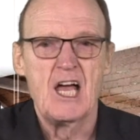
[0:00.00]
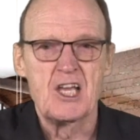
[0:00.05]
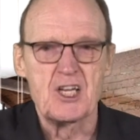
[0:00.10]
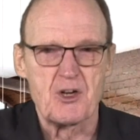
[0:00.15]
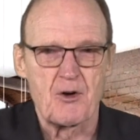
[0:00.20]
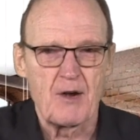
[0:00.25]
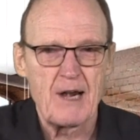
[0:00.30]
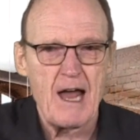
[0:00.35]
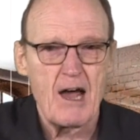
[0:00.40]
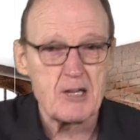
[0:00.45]

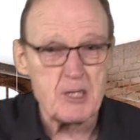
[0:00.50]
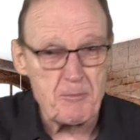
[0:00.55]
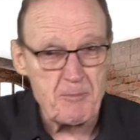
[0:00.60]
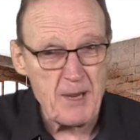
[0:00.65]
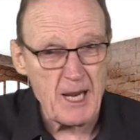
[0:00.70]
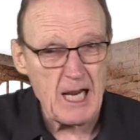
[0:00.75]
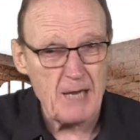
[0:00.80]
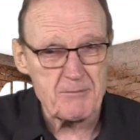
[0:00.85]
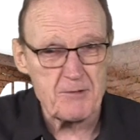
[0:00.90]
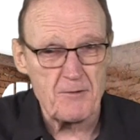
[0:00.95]
You're allowed to
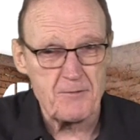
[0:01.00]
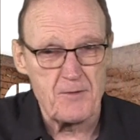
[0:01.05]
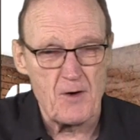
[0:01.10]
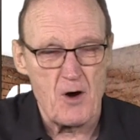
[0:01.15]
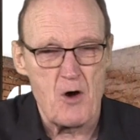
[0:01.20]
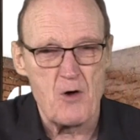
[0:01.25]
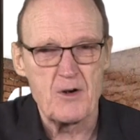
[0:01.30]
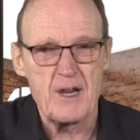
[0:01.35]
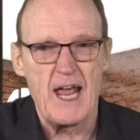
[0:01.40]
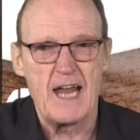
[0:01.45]
pick up the
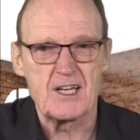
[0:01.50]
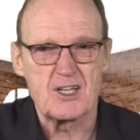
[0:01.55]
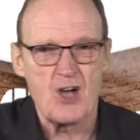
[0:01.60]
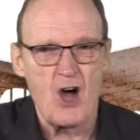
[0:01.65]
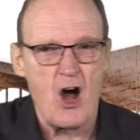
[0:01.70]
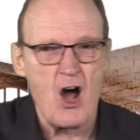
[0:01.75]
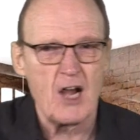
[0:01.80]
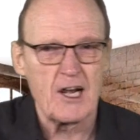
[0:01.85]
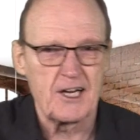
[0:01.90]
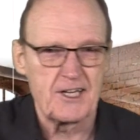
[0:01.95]
phone and
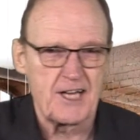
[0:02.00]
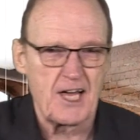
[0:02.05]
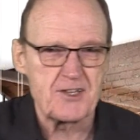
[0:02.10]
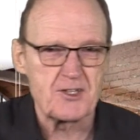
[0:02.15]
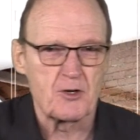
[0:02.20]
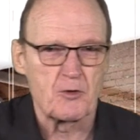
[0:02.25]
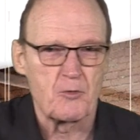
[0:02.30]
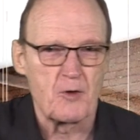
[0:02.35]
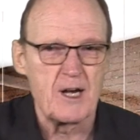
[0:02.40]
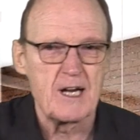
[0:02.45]
call
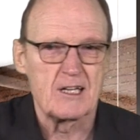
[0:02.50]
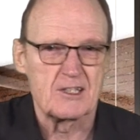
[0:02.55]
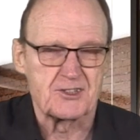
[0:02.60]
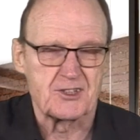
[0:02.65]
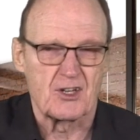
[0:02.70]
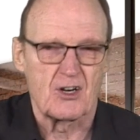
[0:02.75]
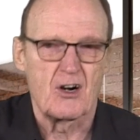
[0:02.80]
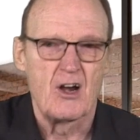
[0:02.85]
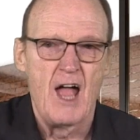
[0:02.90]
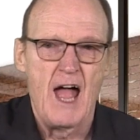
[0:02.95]
another
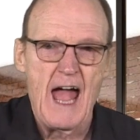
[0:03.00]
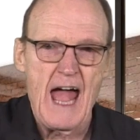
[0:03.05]
realtor